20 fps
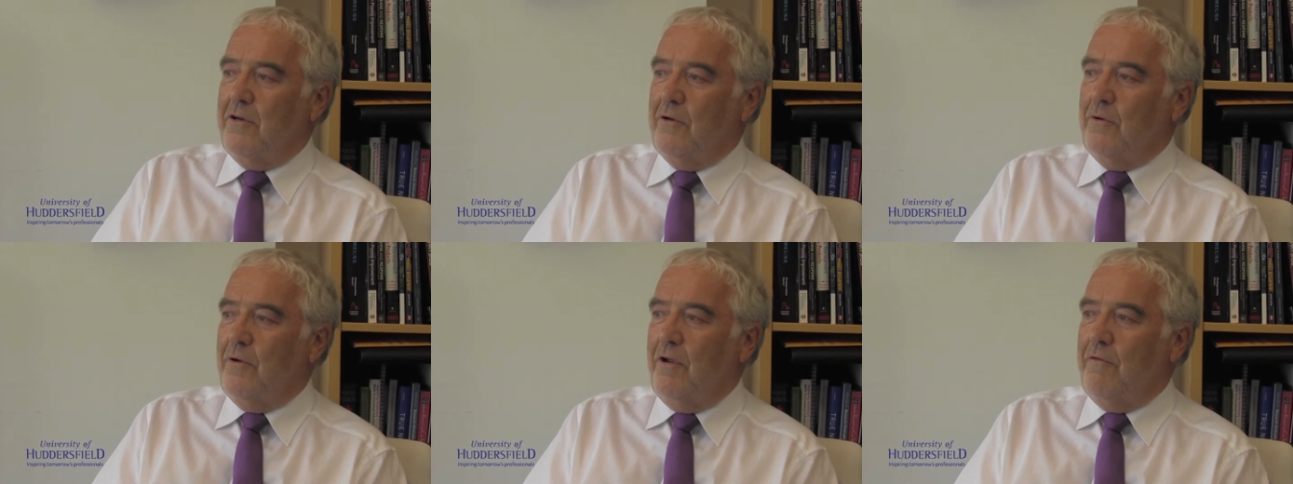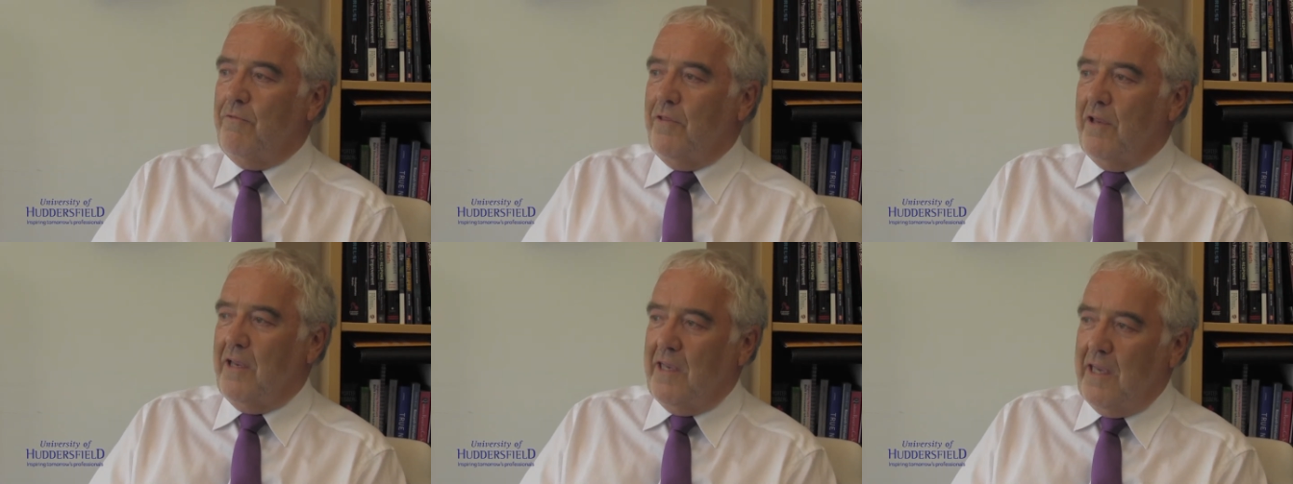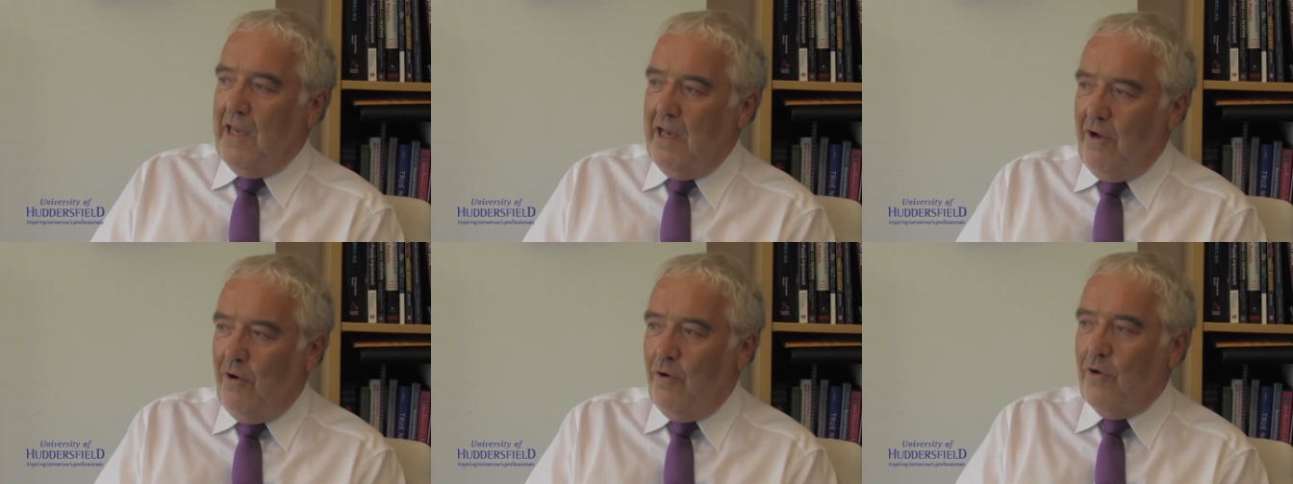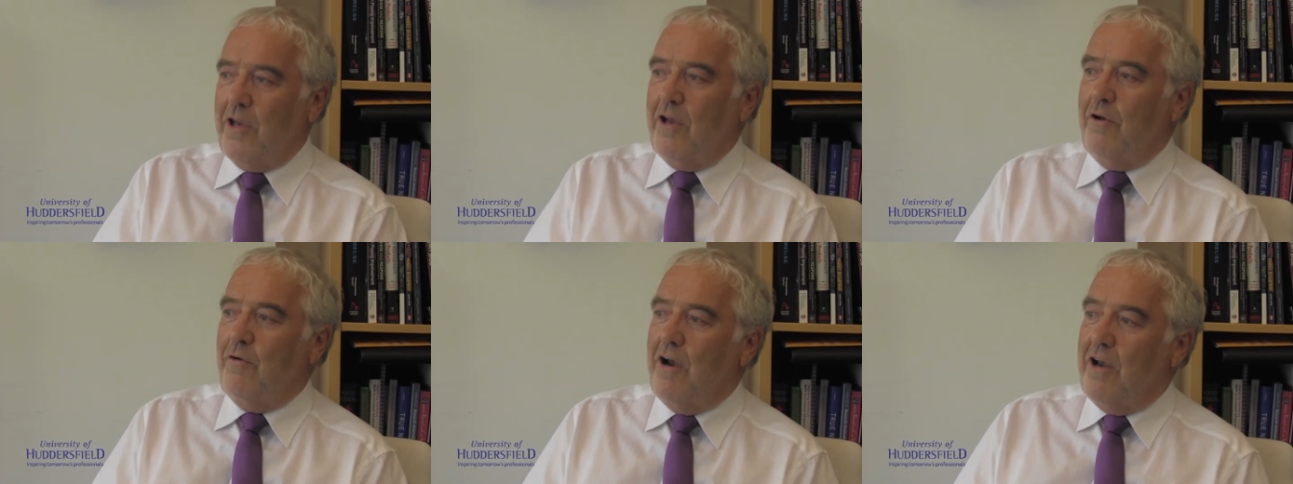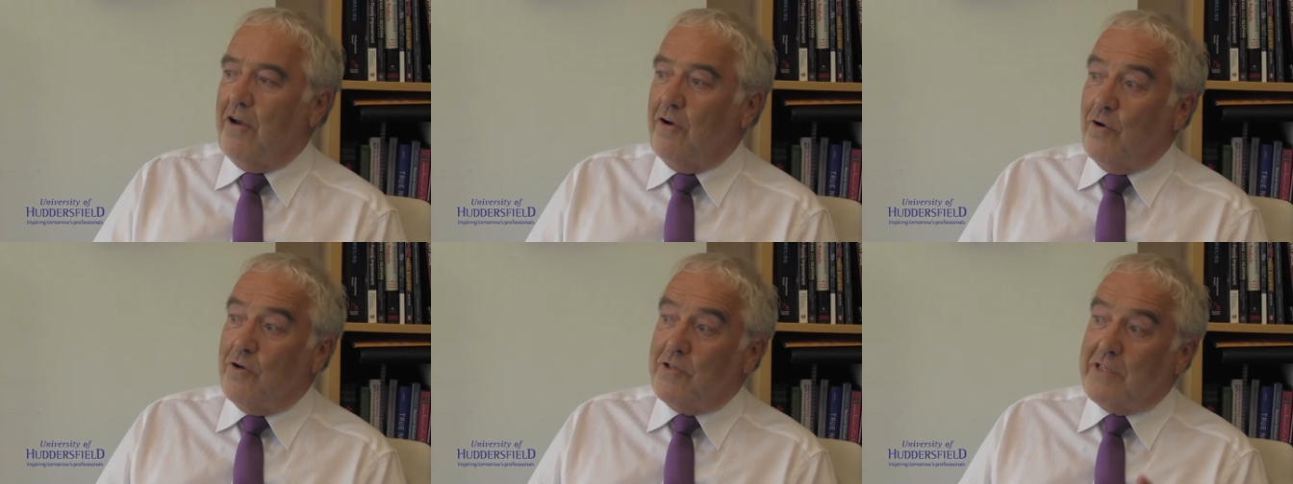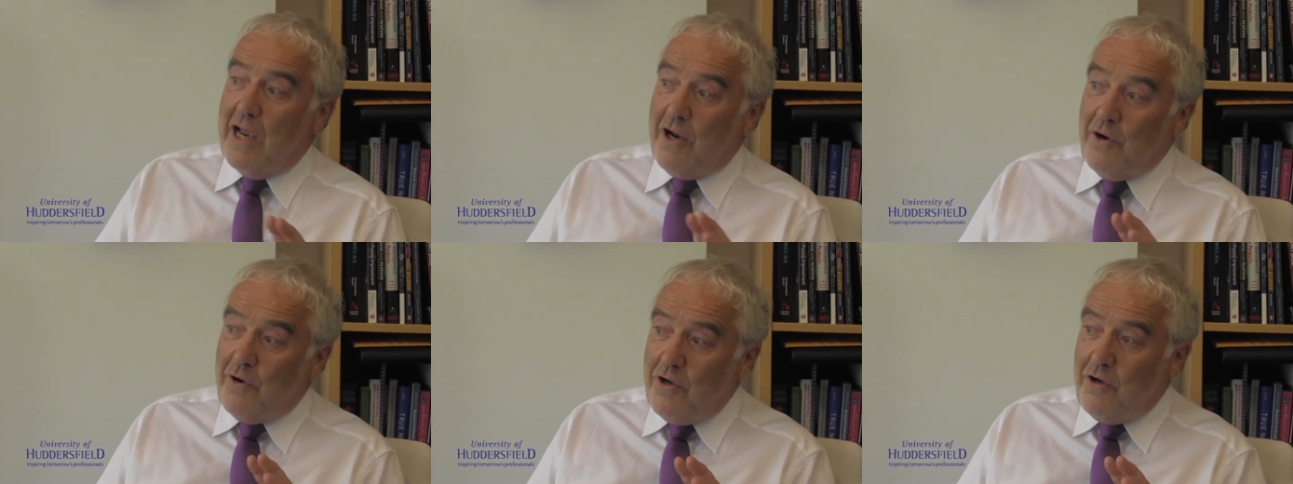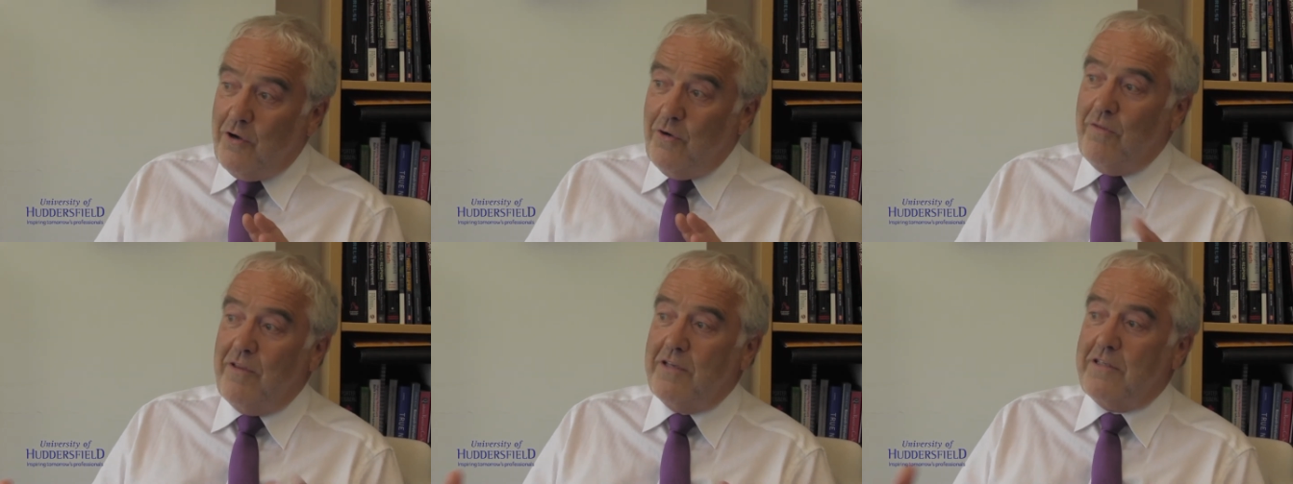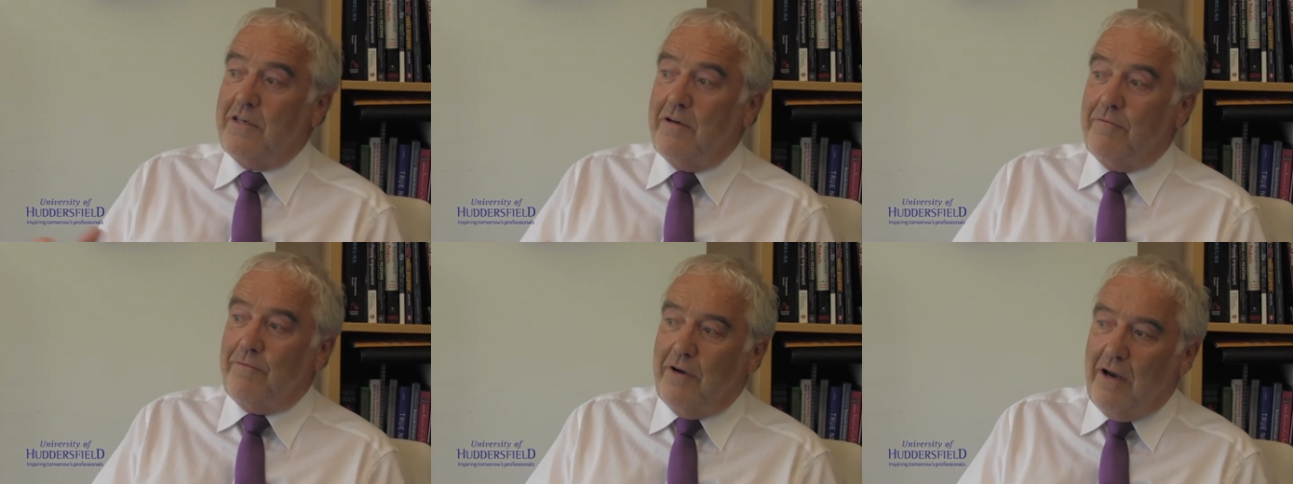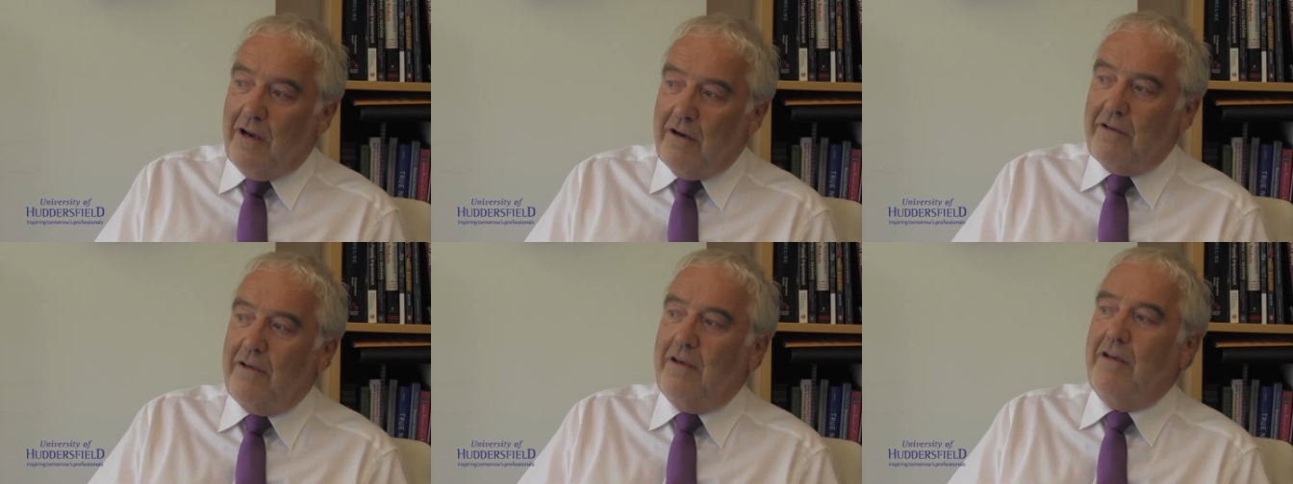do if they keep looking around to go, how can I do this different?